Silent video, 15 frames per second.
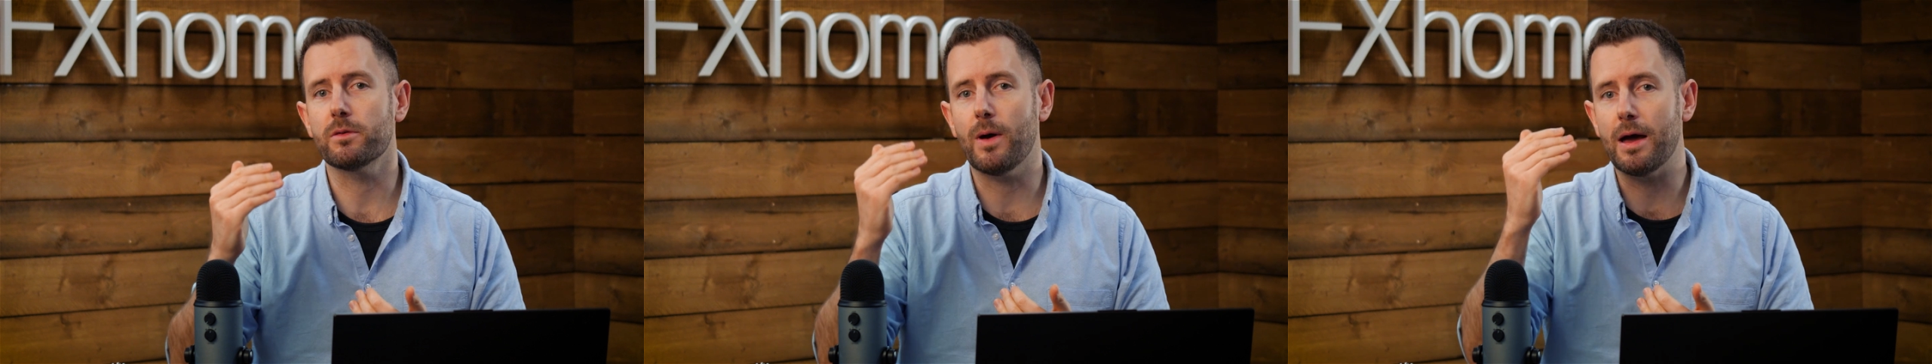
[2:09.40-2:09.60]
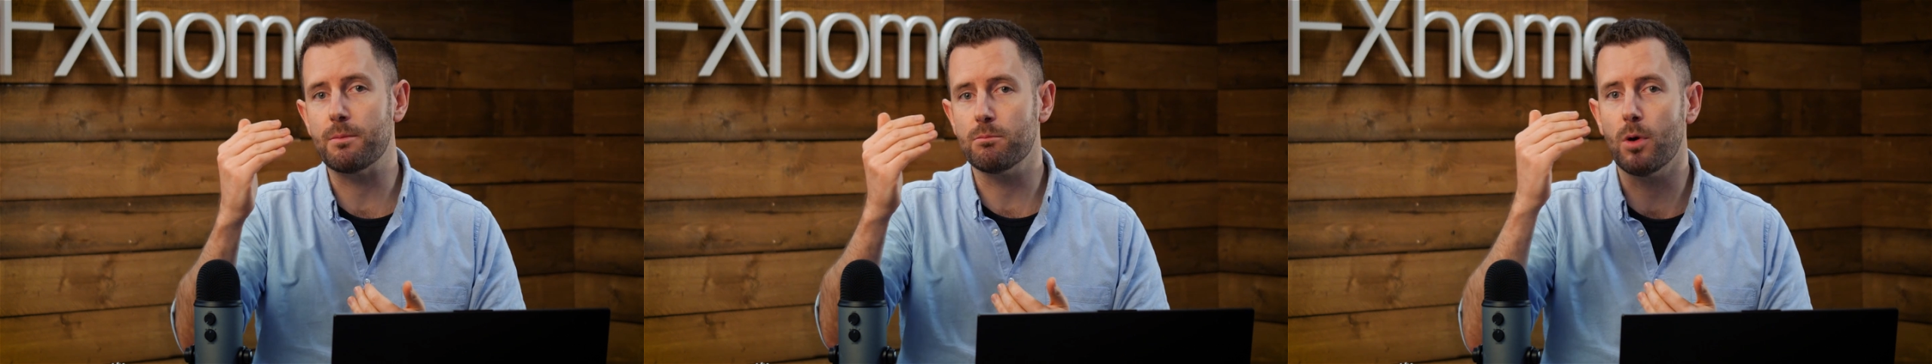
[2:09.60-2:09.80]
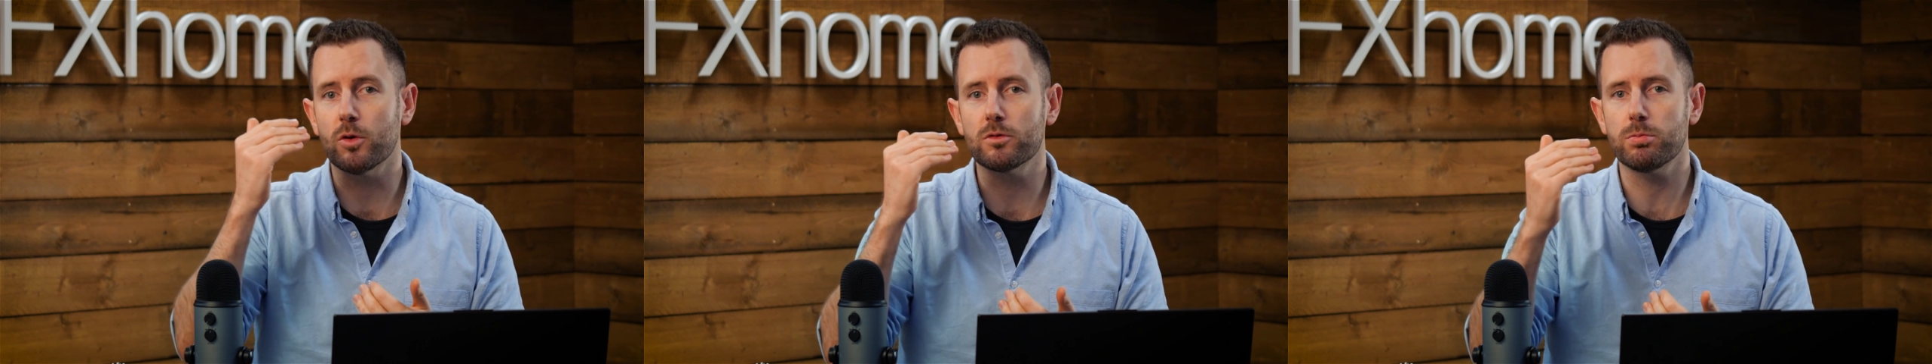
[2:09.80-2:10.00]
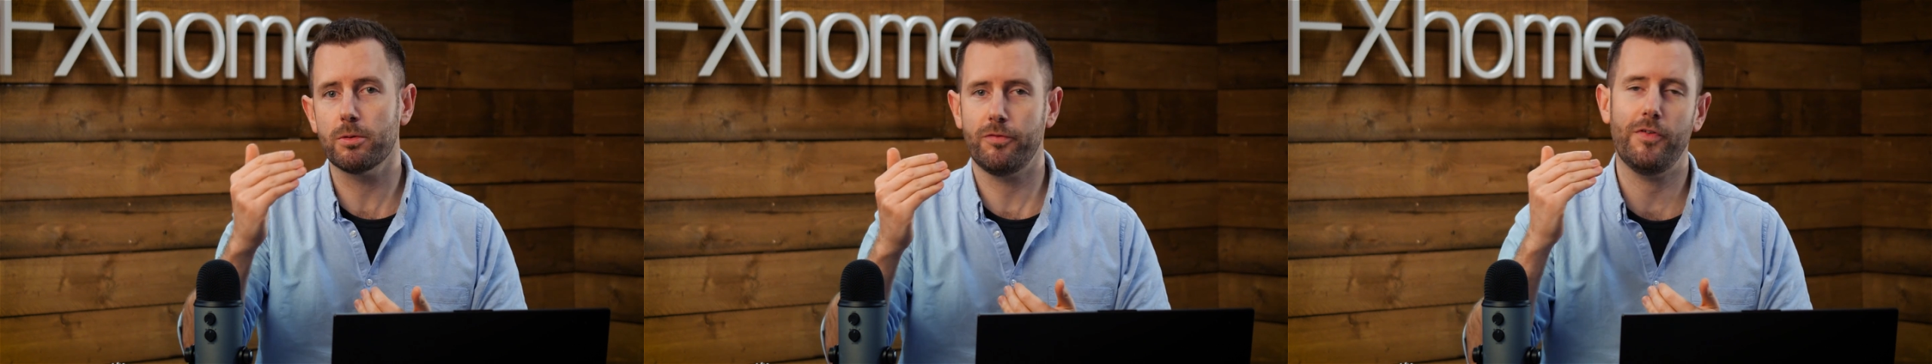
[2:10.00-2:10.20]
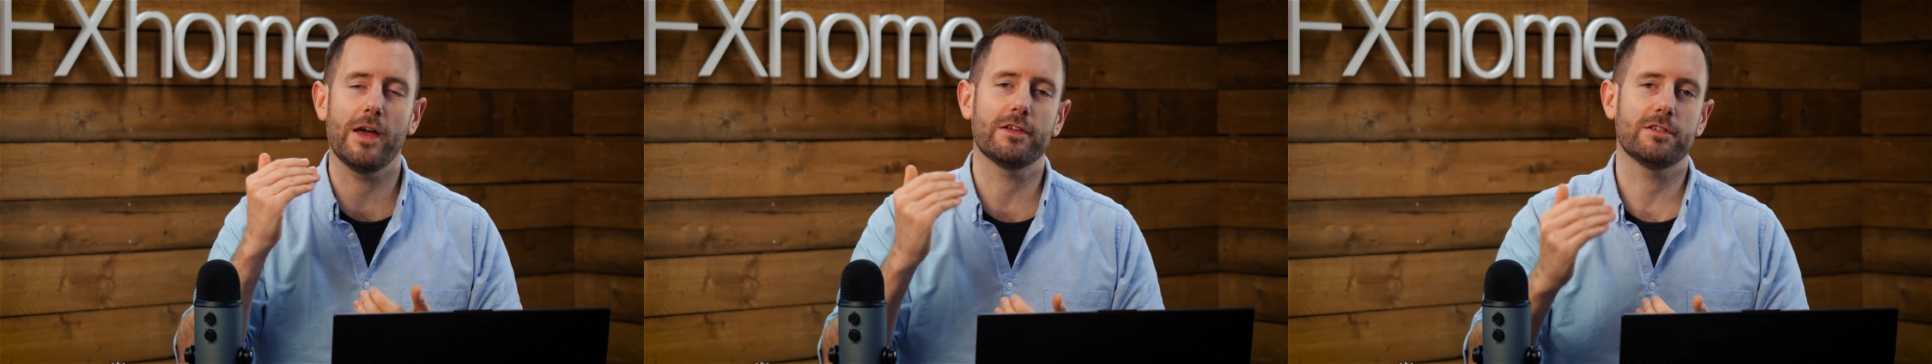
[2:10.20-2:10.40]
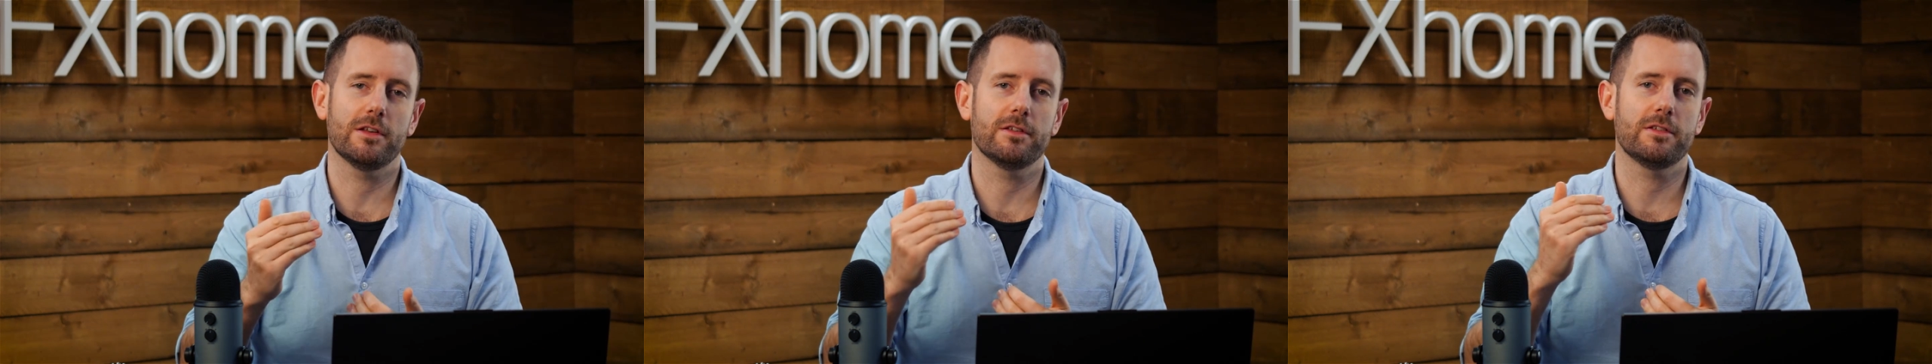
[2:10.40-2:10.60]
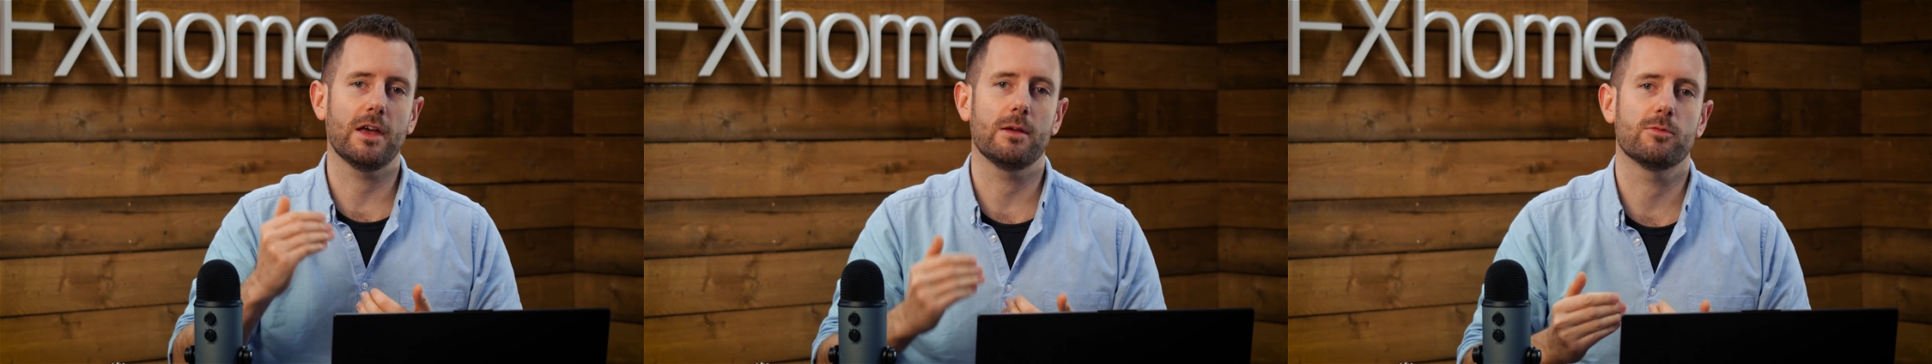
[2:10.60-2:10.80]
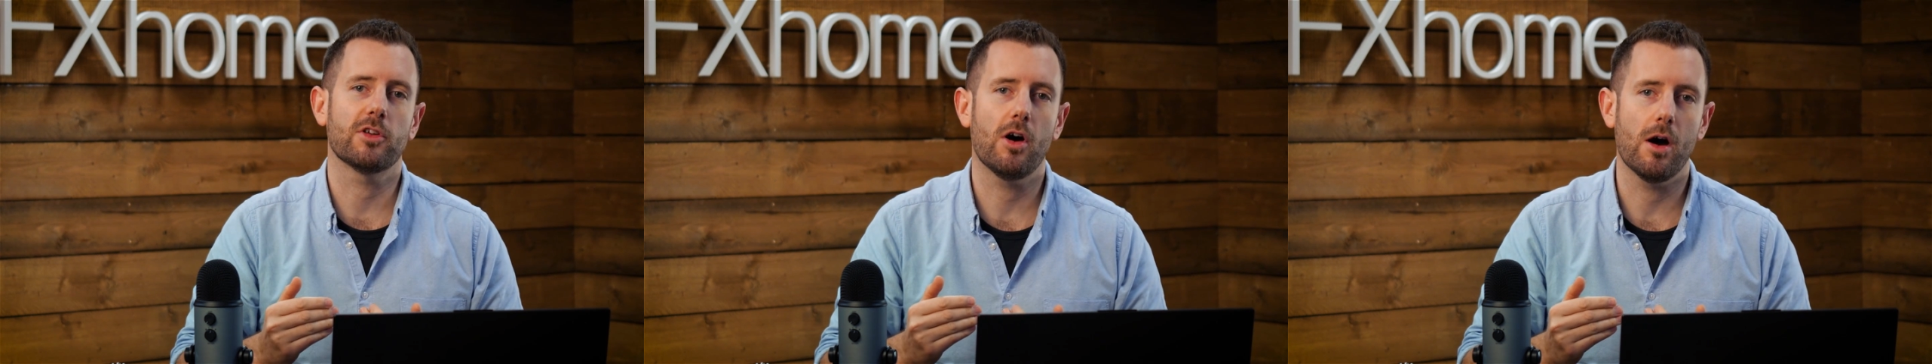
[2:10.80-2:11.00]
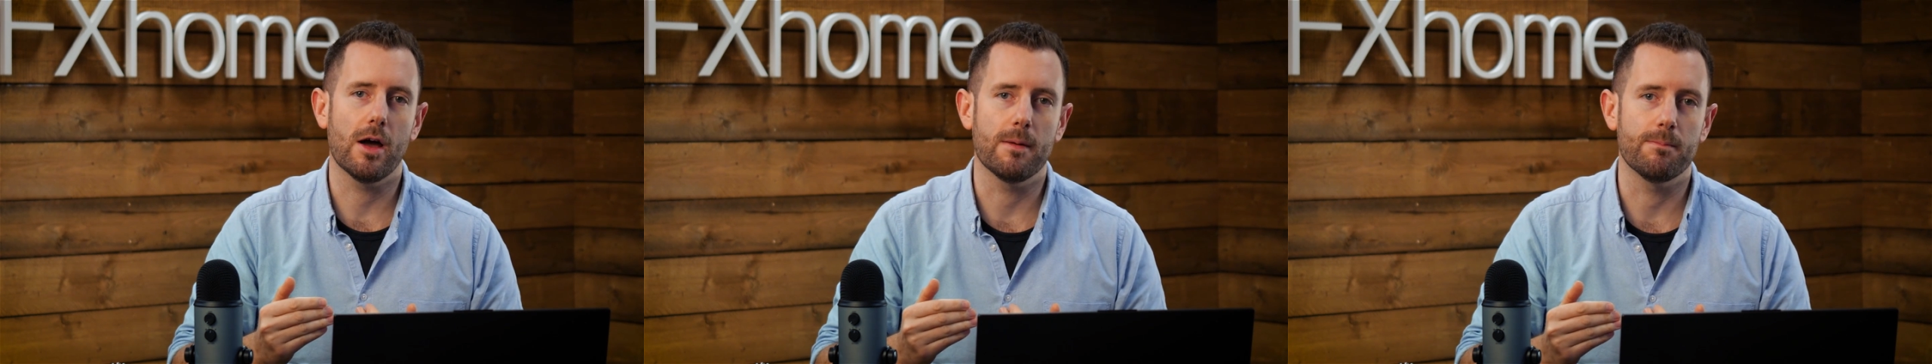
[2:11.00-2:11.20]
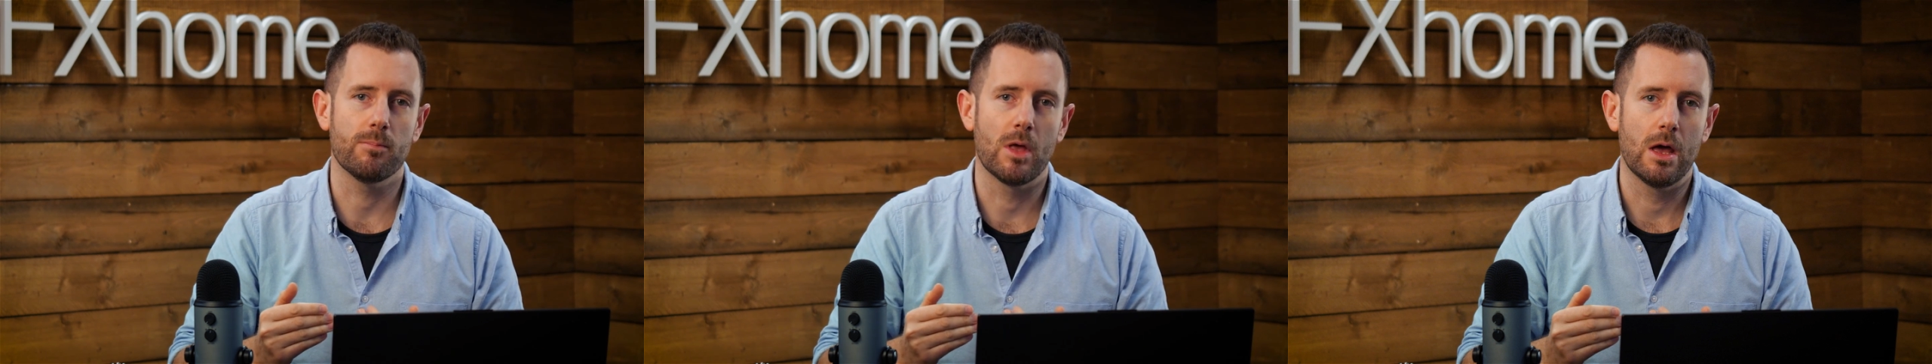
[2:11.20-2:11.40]
to add multiple effects at the same
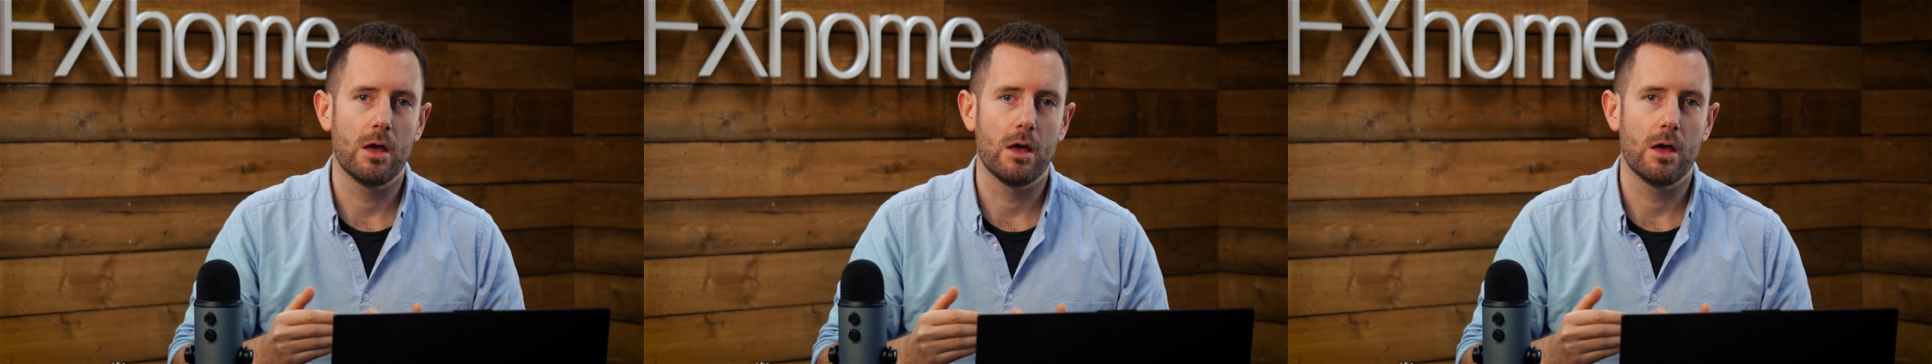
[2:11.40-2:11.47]
time.